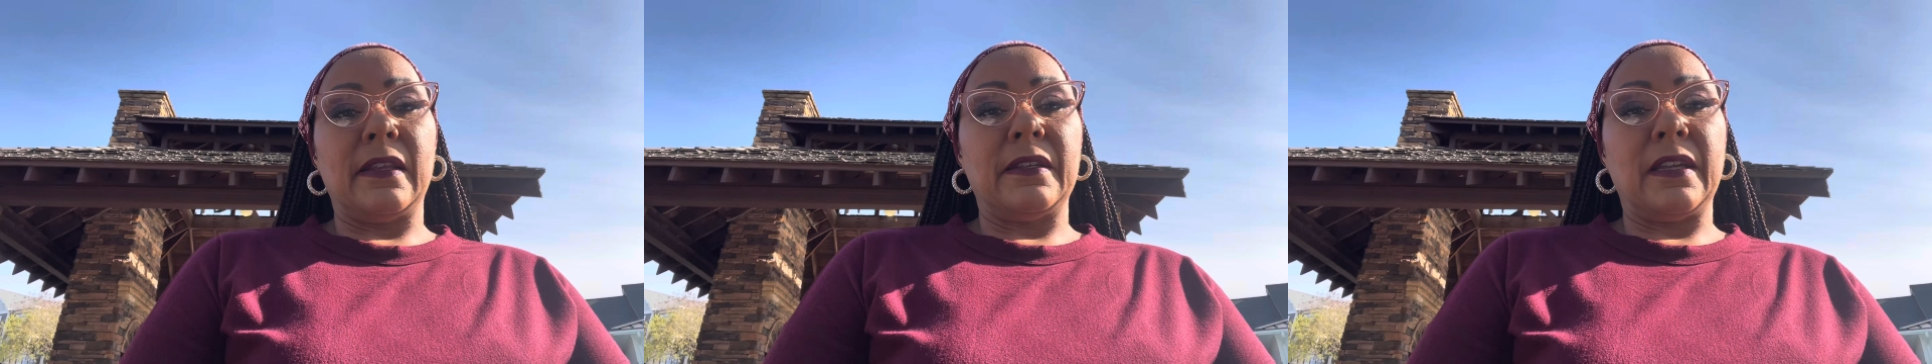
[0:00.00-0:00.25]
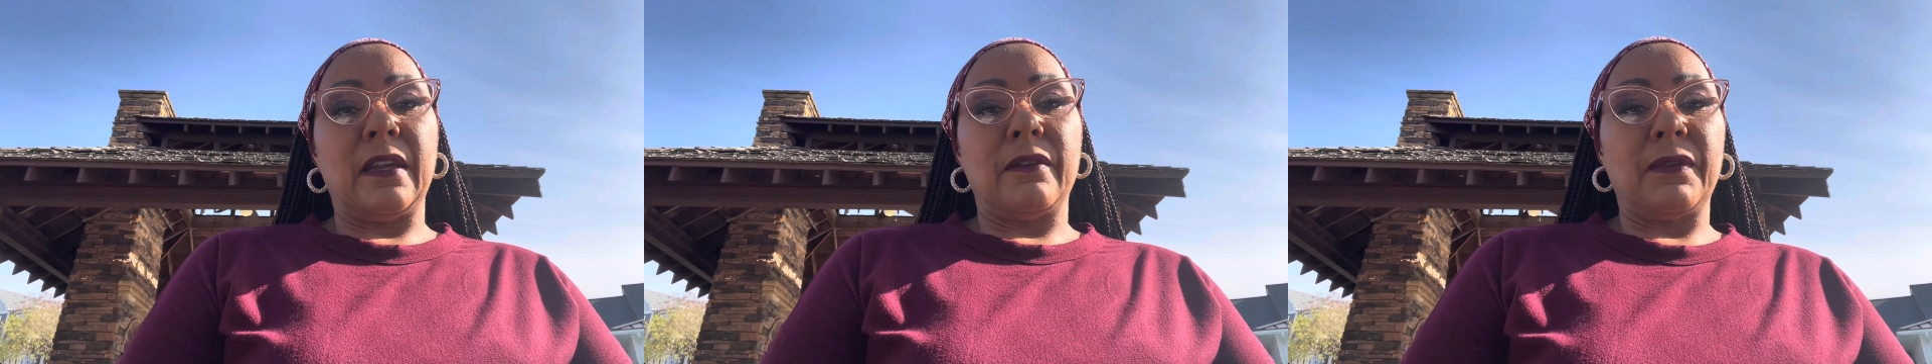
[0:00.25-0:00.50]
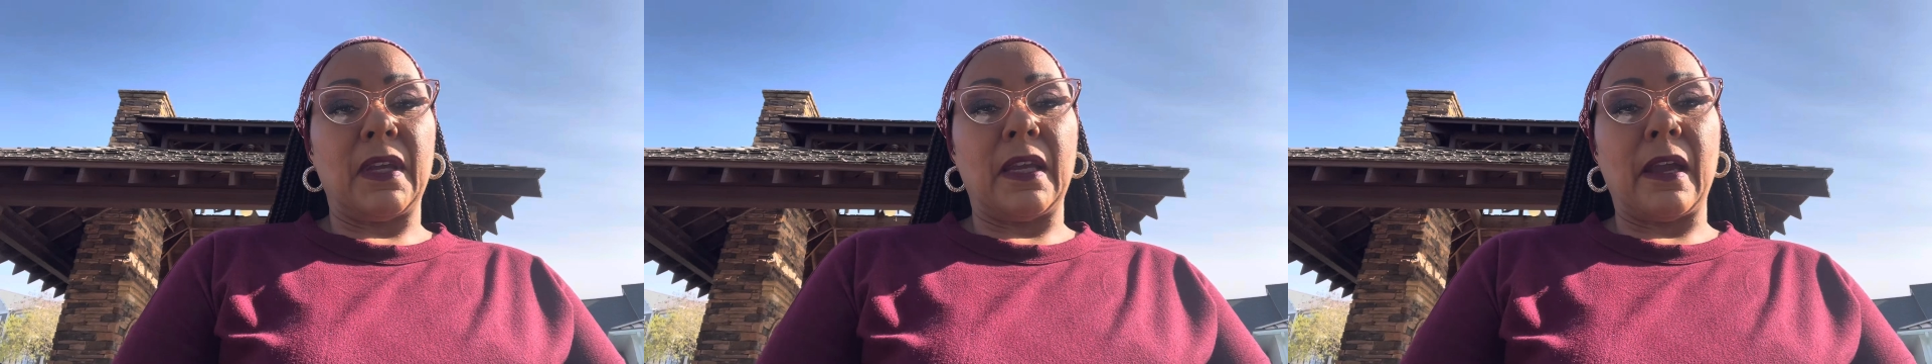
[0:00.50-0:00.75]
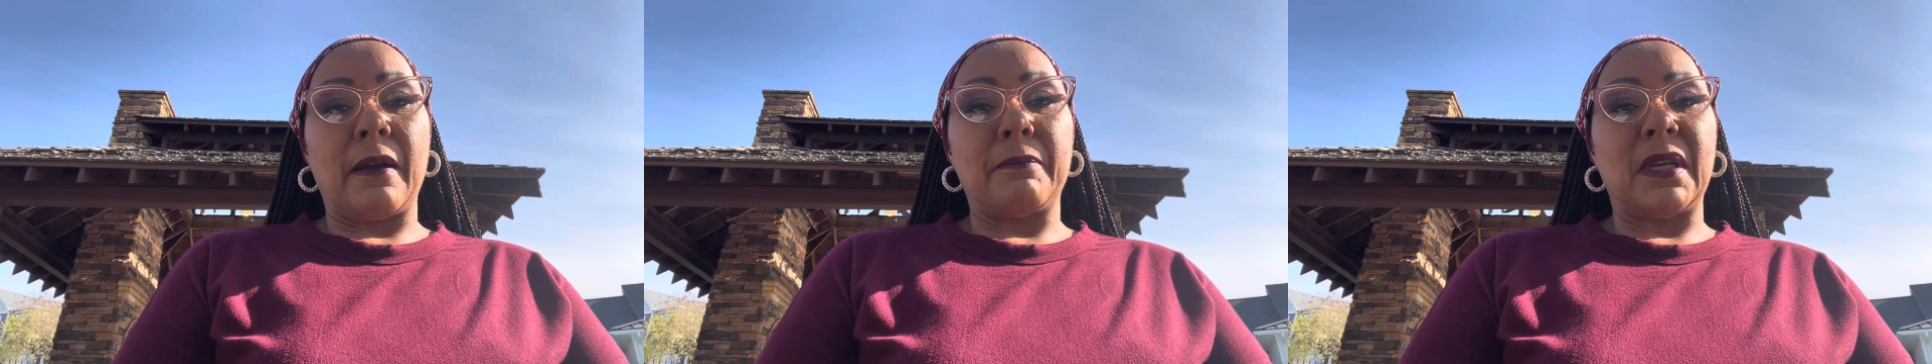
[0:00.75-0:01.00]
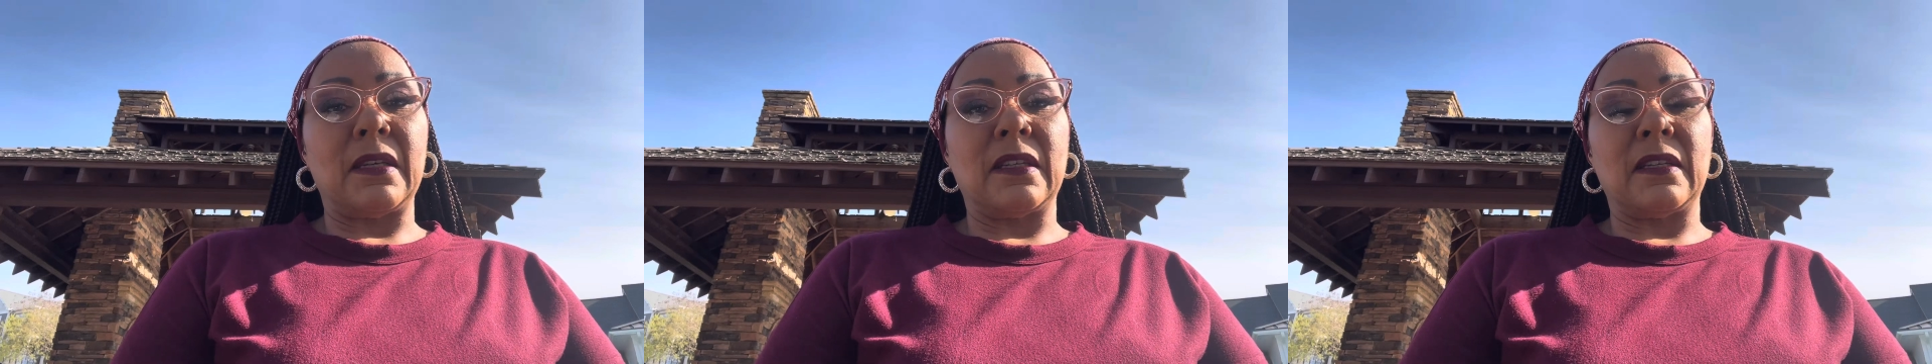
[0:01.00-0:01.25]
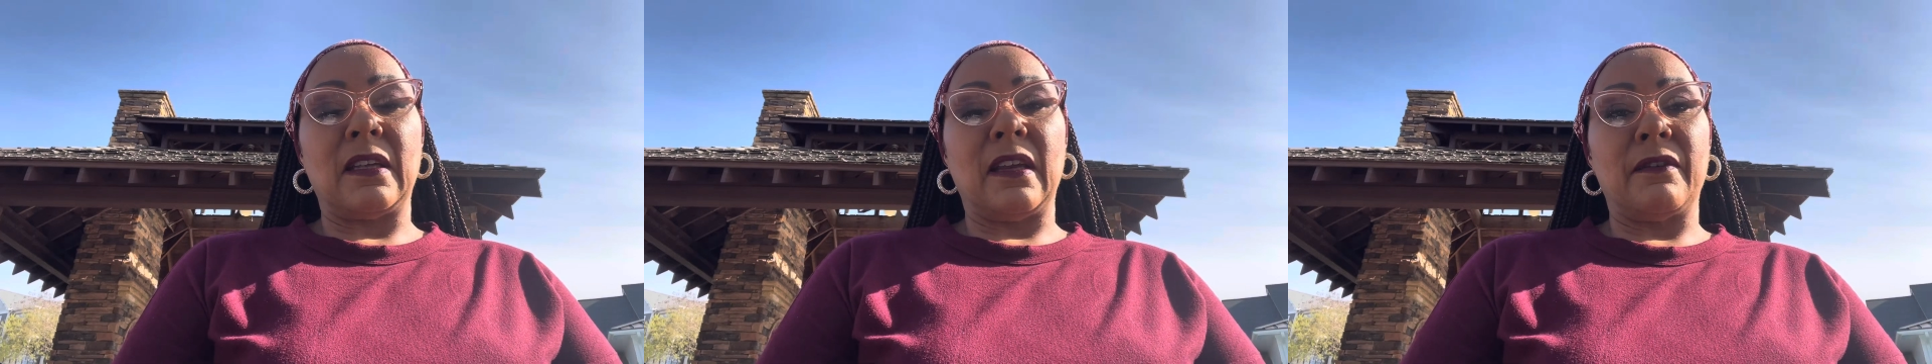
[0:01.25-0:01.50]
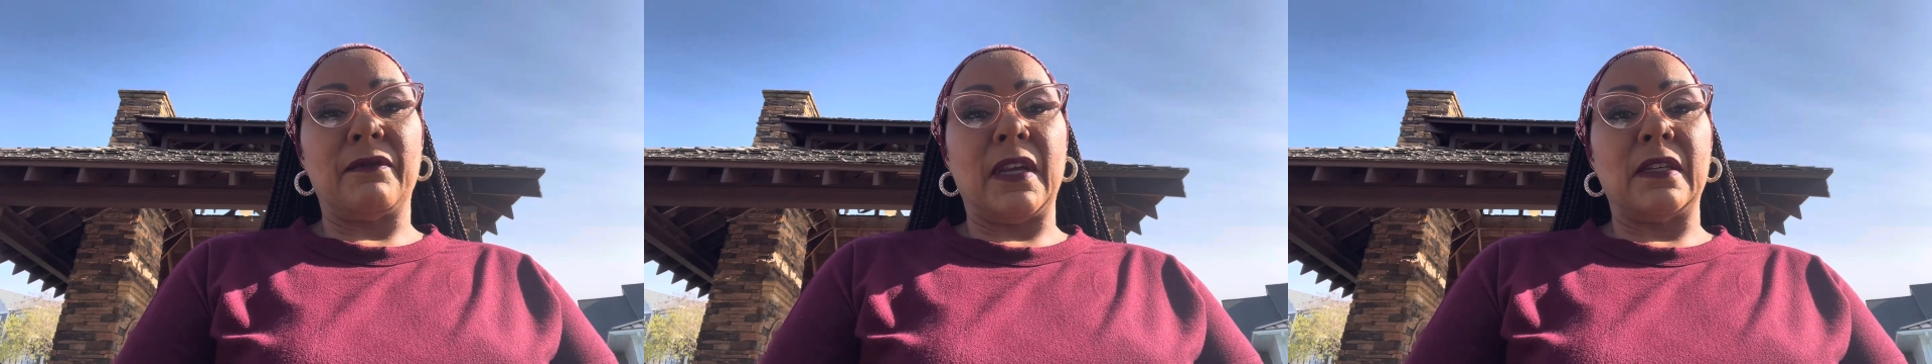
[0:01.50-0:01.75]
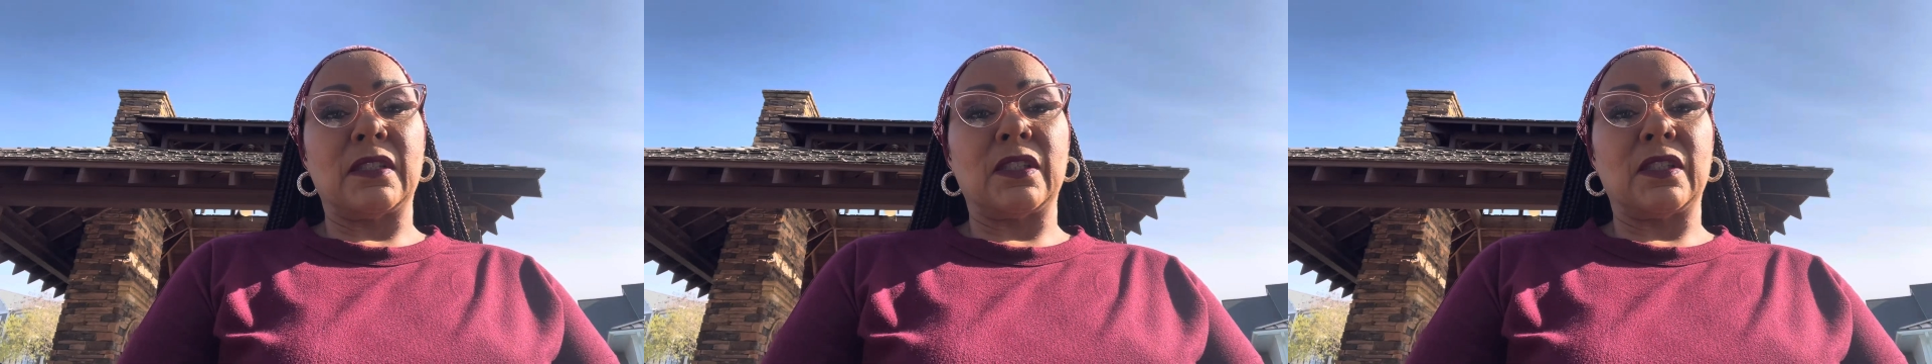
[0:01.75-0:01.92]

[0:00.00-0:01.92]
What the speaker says: DMV. I've been in the DMV